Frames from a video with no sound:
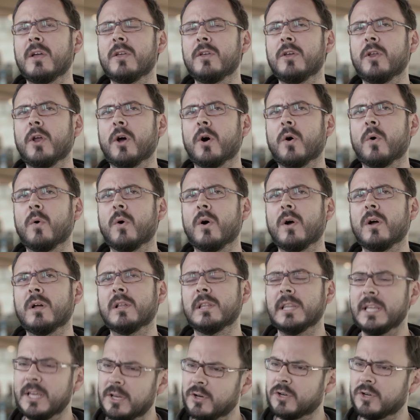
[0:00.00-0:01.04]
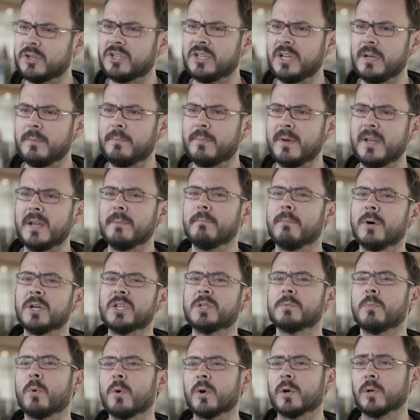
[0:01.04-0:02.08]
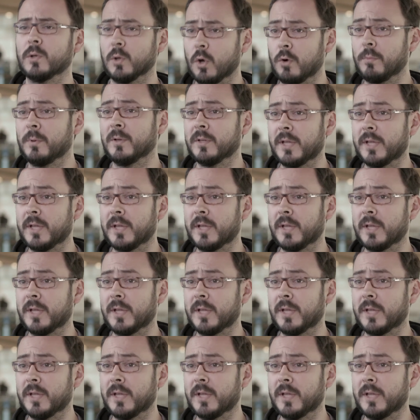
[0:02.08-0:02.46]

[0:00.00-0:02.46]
you know, leadership in a much more global